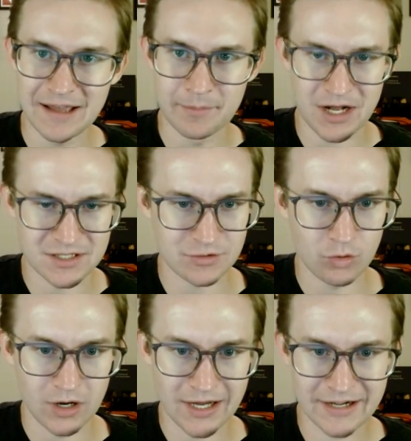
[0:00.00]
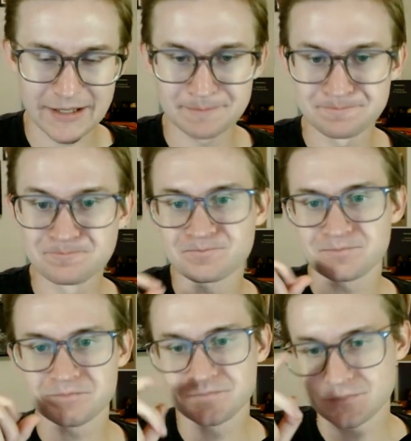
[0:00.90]
Box score oddity.
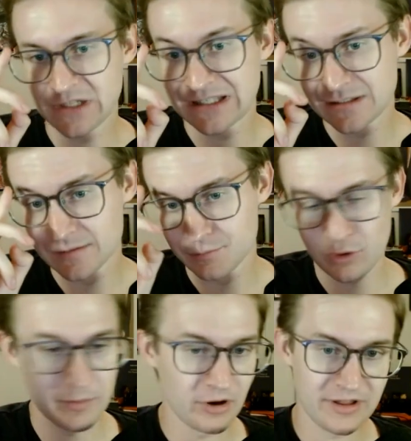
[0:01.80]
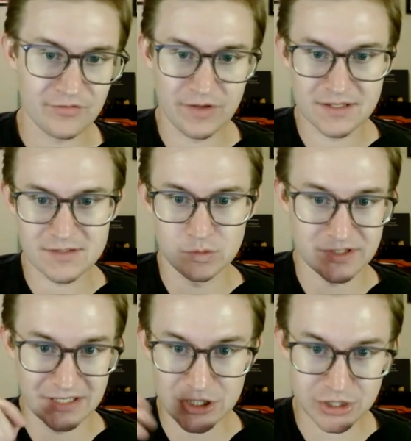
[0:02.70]
Perimeter defense was
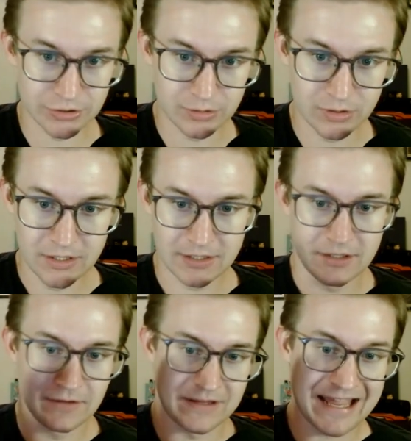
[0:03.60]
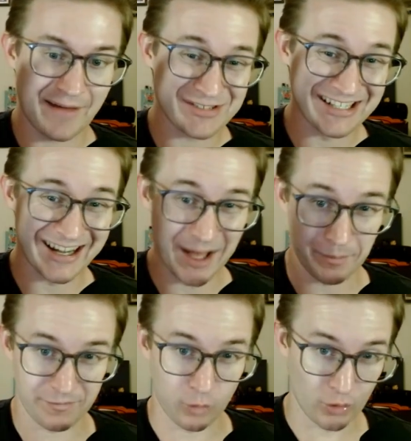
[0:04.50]
an issue. The Cavs got up
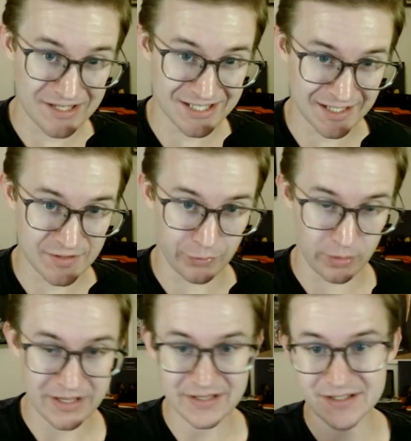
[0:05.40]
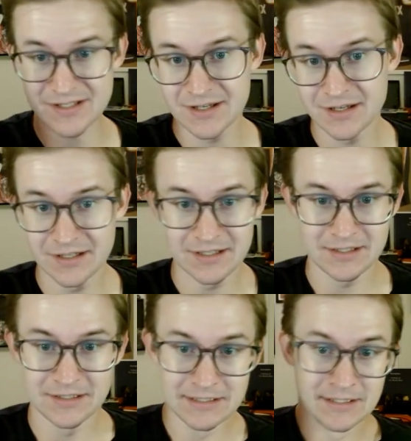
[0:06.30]
46 threes.
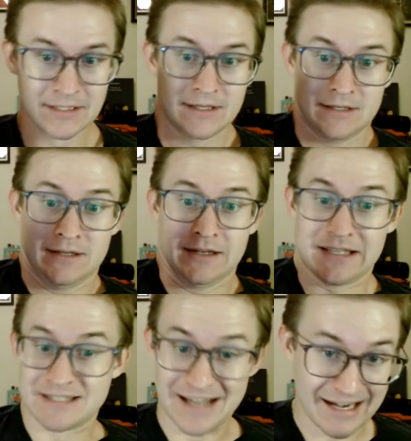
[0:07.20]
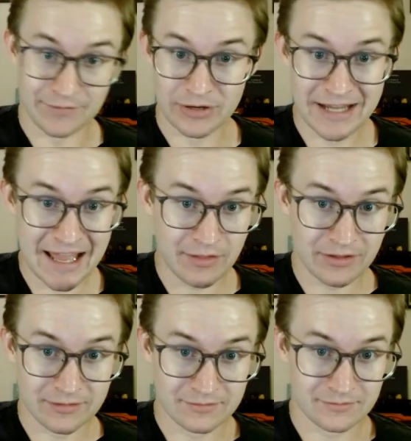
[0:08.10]
It's not every day
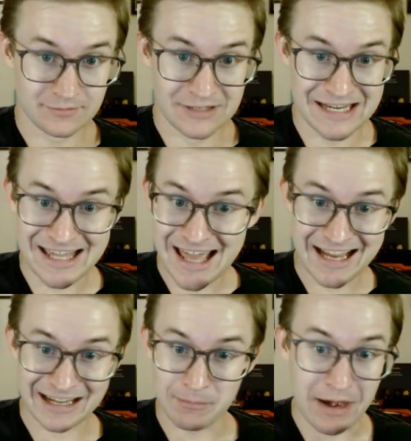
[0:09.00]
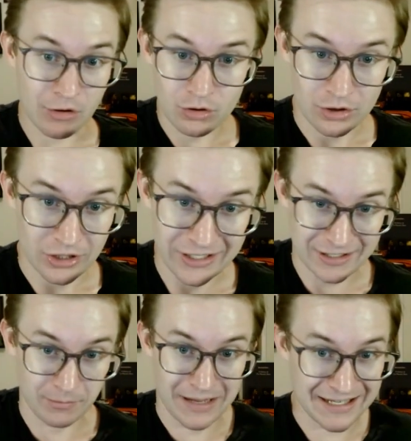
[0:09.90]
that Niang and Merrill are going to
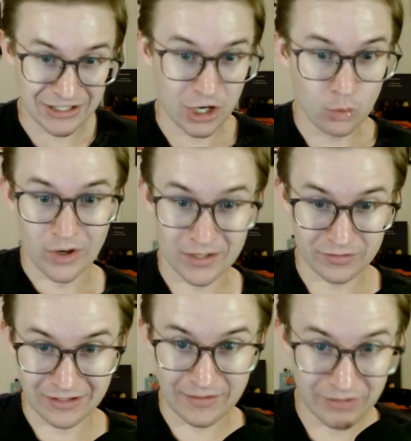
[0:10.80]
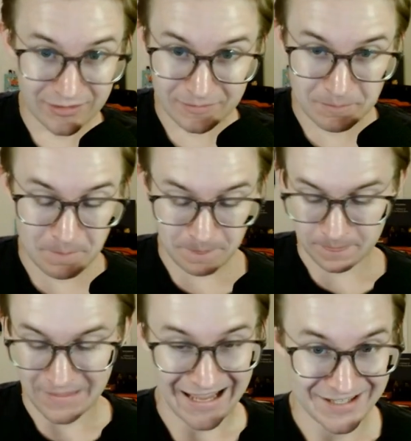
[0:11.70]
combine to go 1 of 11.
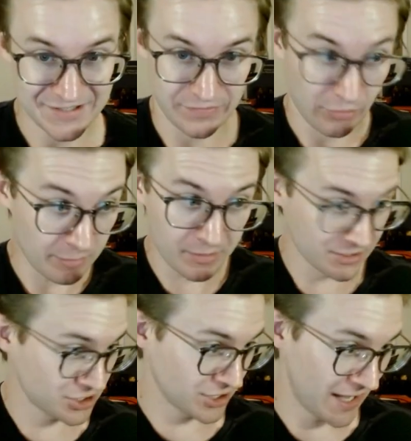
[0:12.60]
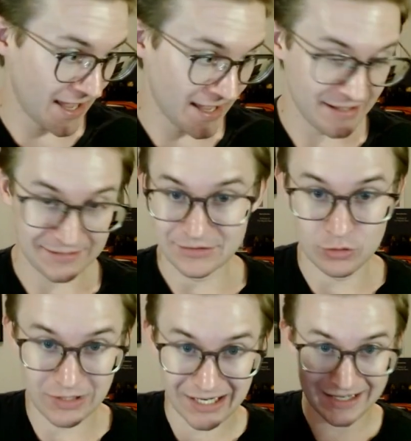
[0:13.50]
That is very much a
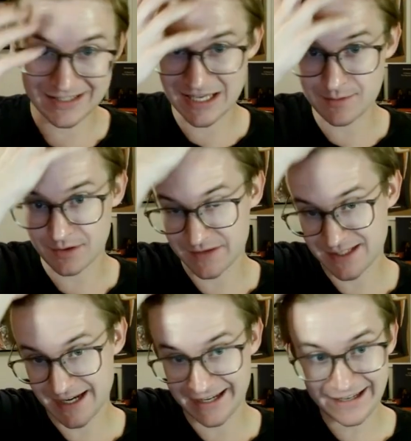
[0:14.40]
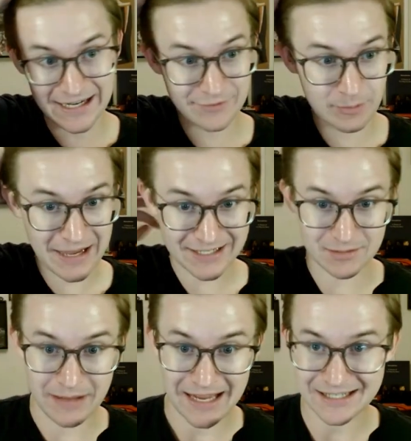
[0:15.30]
Yukata team on the second night of a
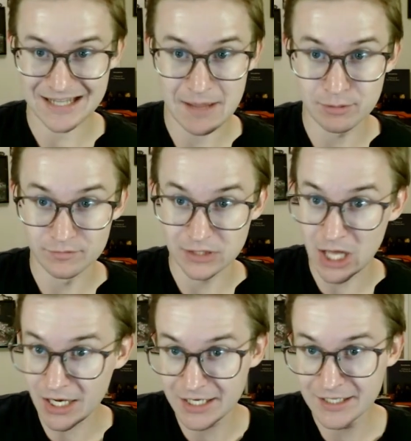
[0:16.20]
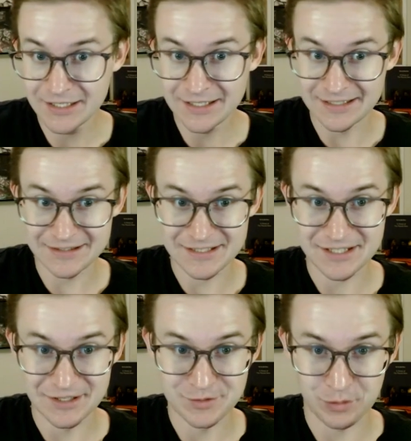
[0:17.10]
back-to-back type of luck that the
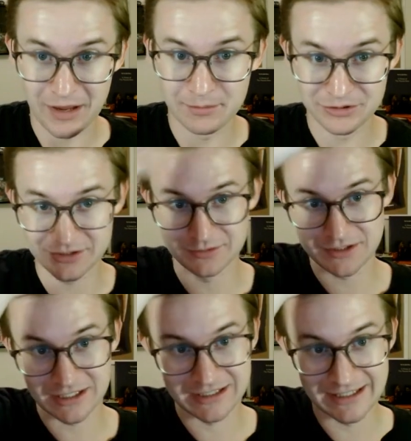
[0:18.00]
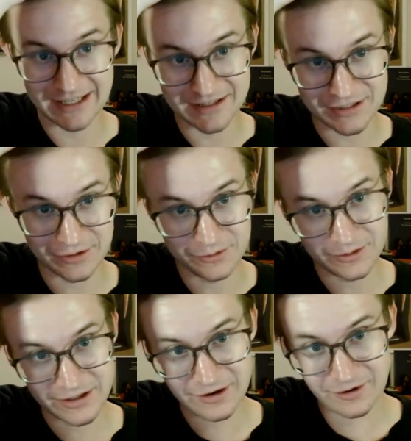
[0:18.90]
Suns were able to click into
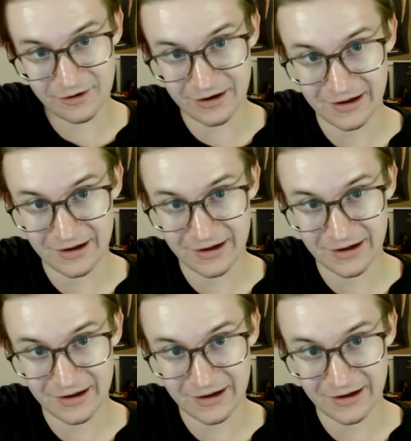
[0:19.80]
here.